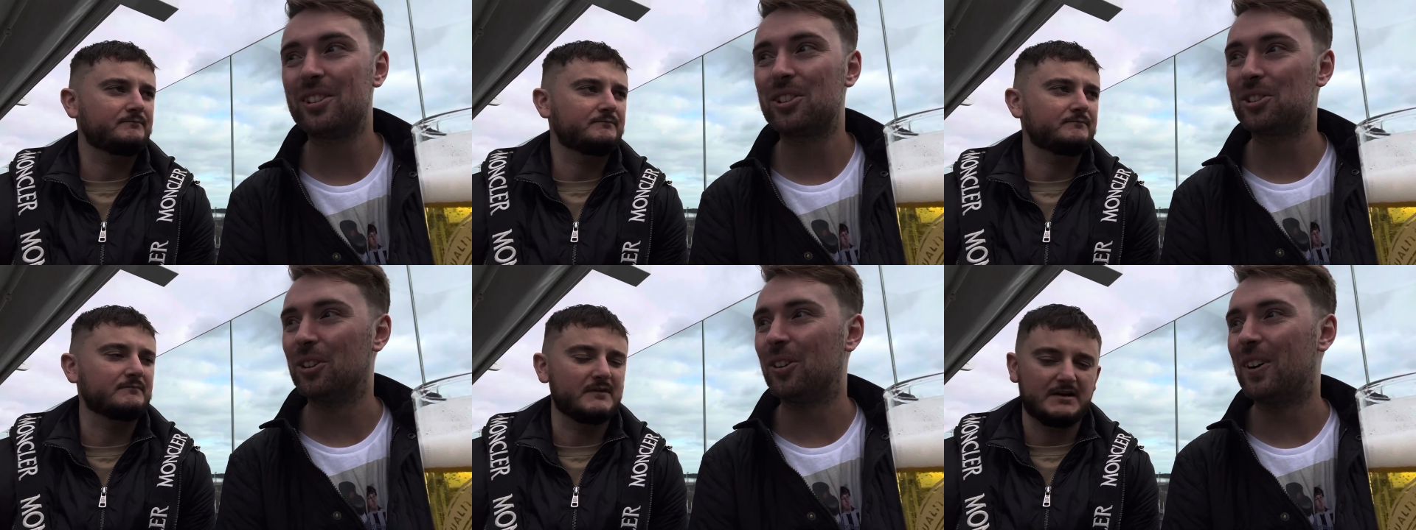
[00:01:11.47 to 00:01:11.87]

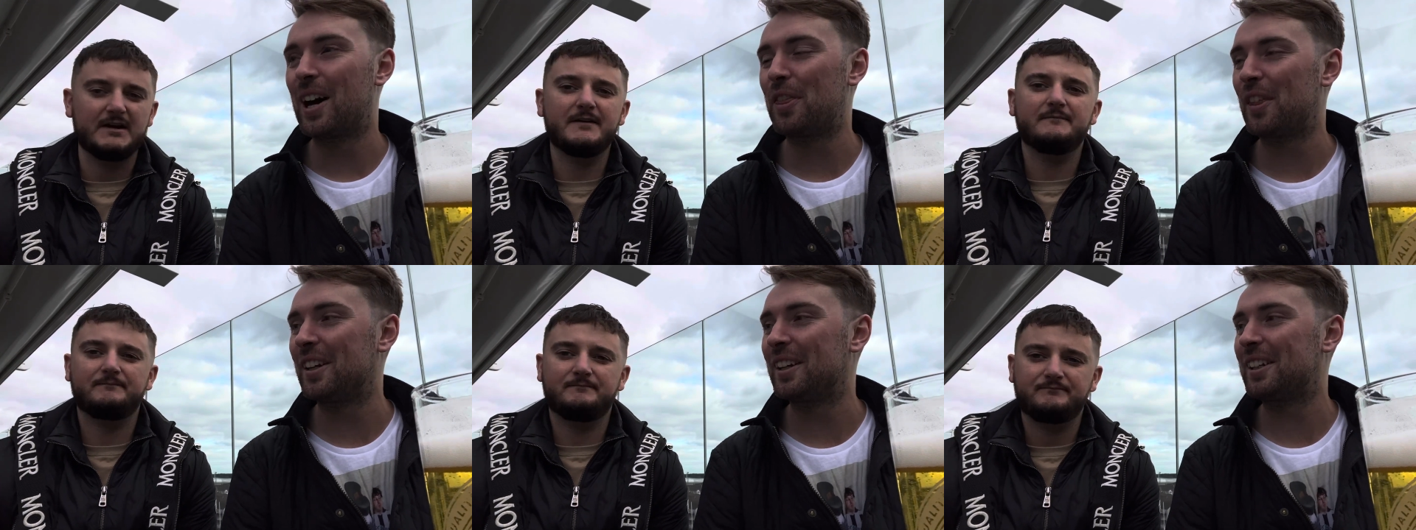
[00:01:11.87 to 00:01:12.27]
Speaker 1: So
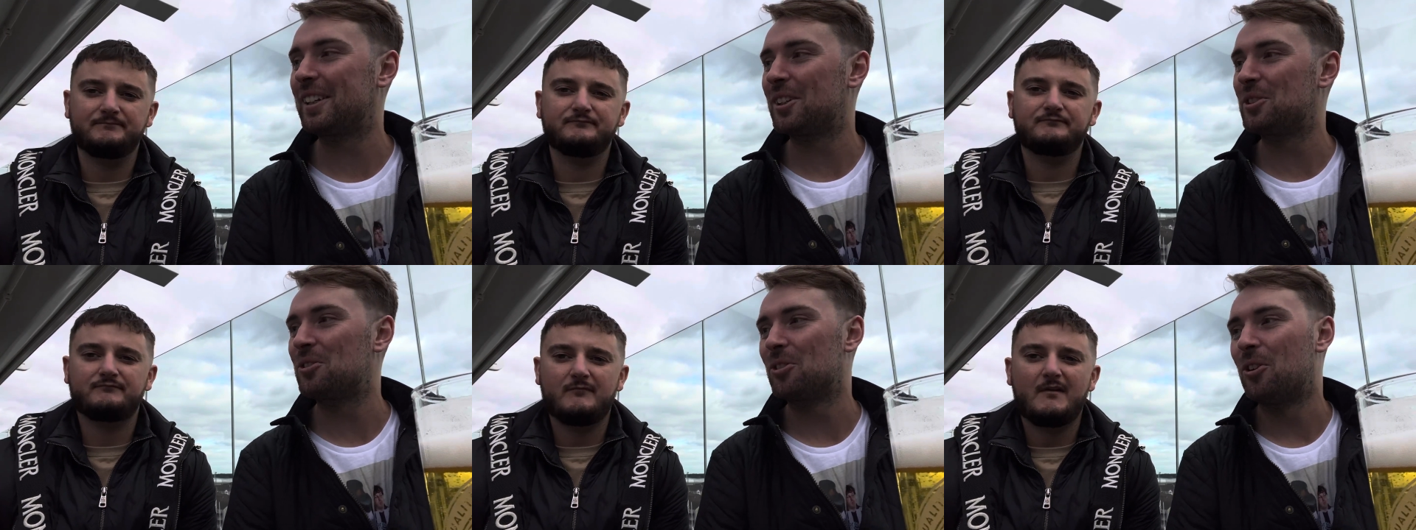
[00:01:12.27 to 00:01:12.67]
I think
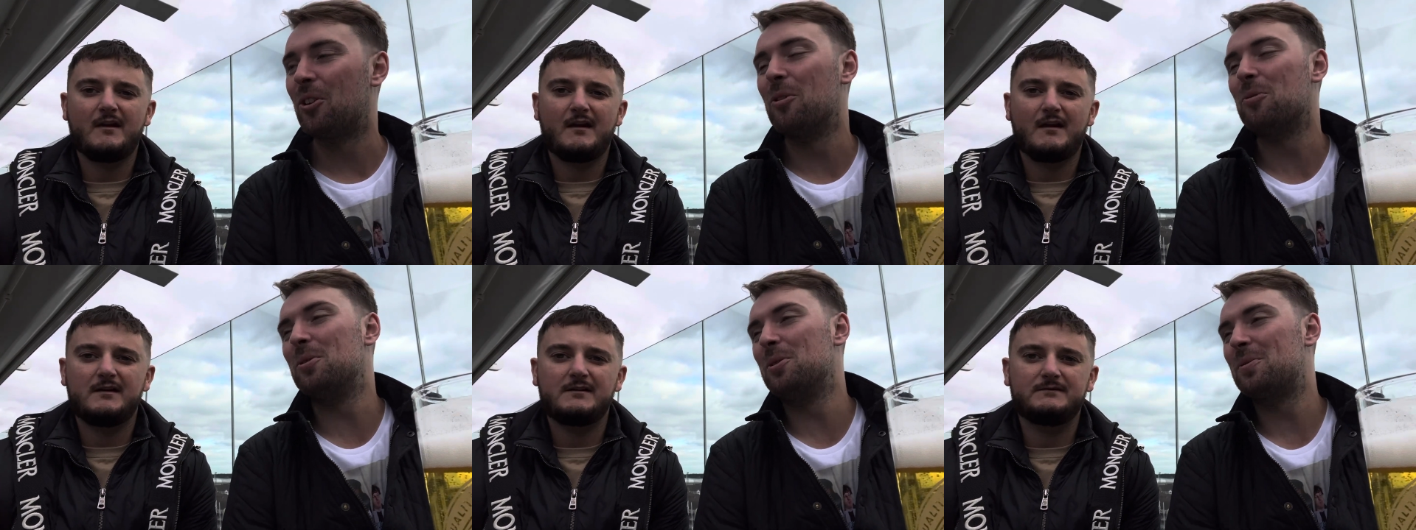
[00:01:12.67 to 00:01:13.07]
a
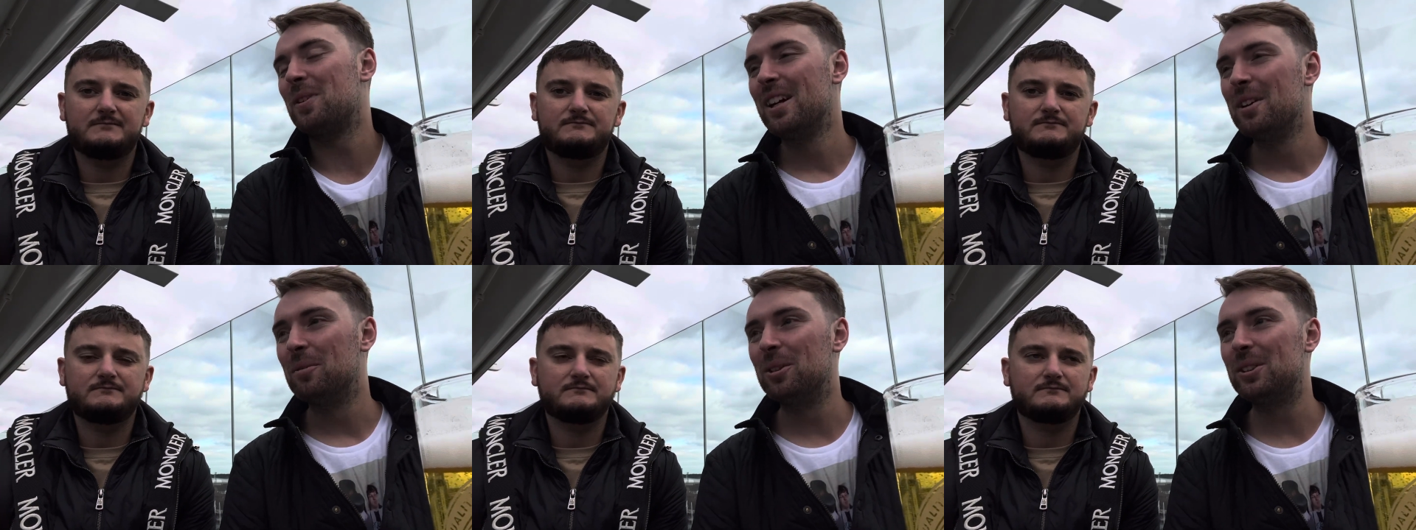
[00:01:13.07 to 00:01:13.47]
draw would
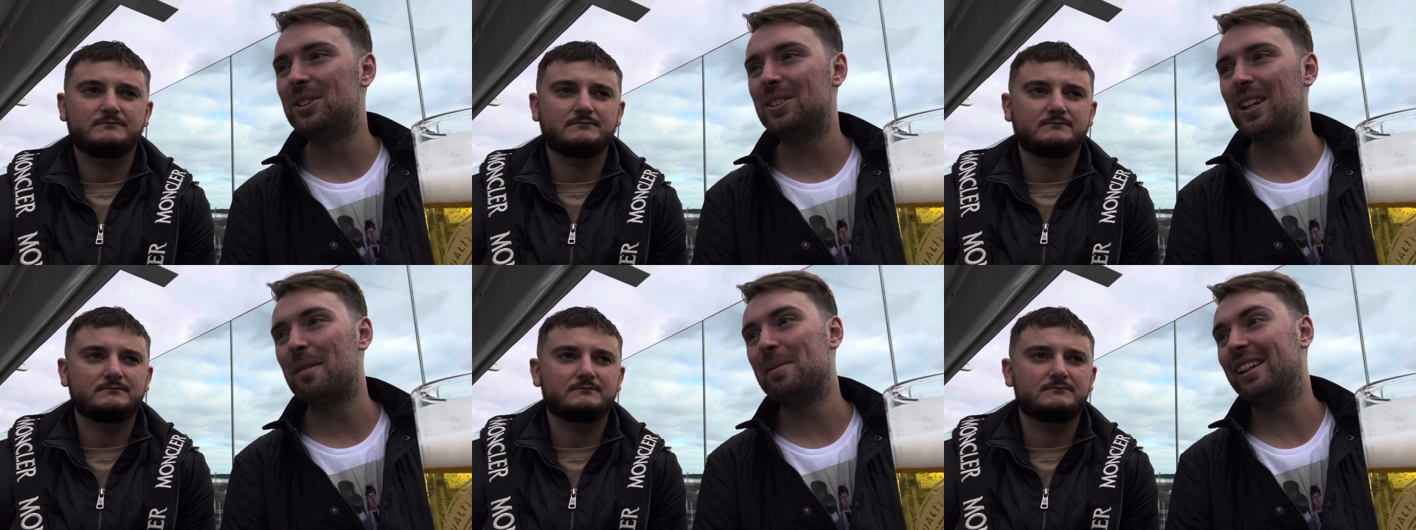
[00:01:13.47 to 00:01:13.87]
would.
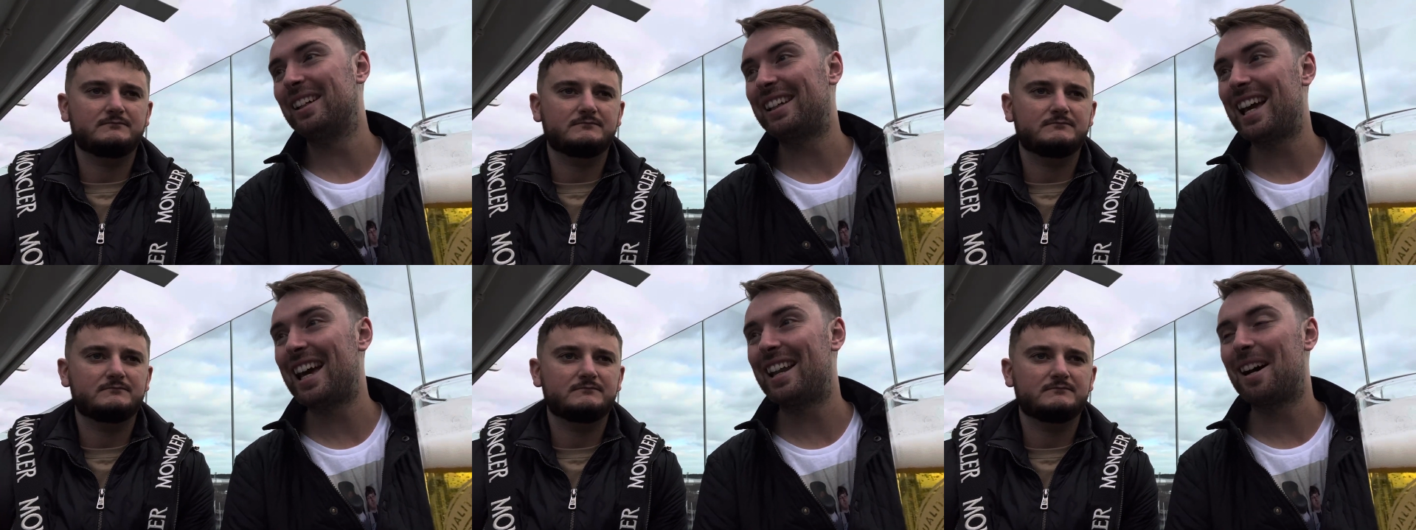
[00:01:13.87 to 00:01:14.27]
I mean,
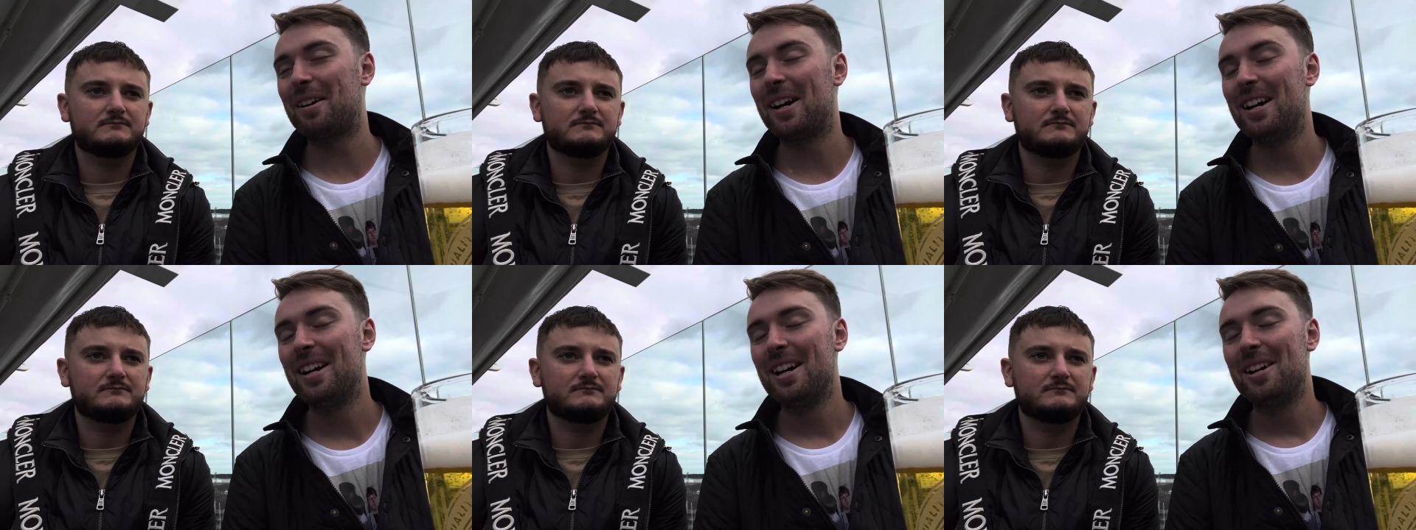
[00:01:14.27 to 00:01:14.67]
again,
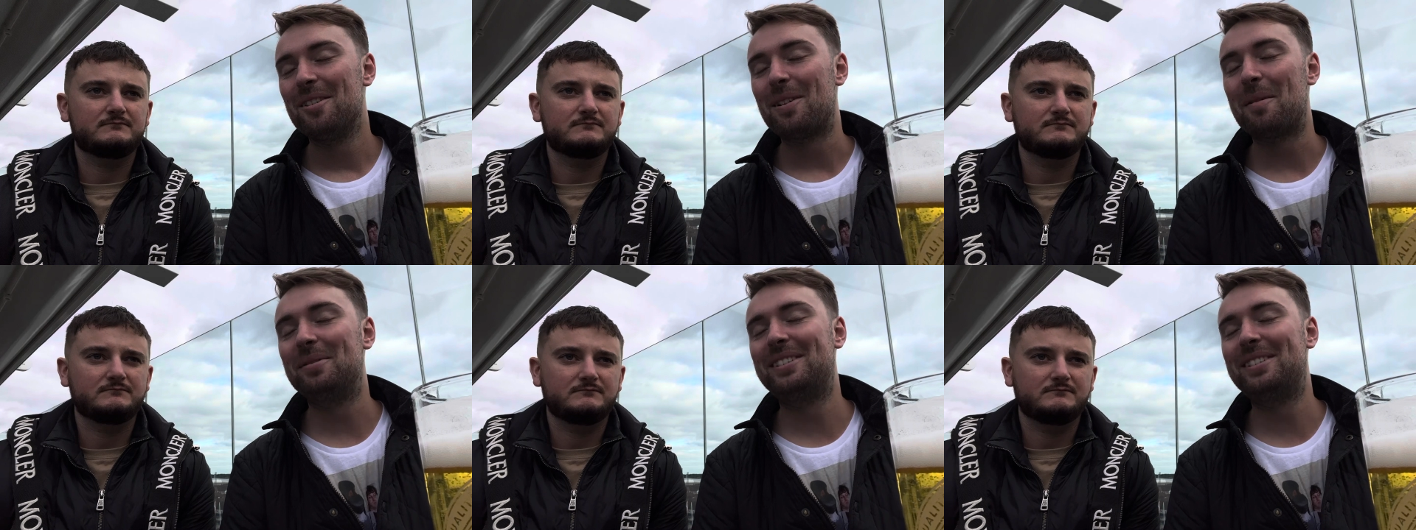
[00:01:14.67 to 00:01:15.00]
I, I'm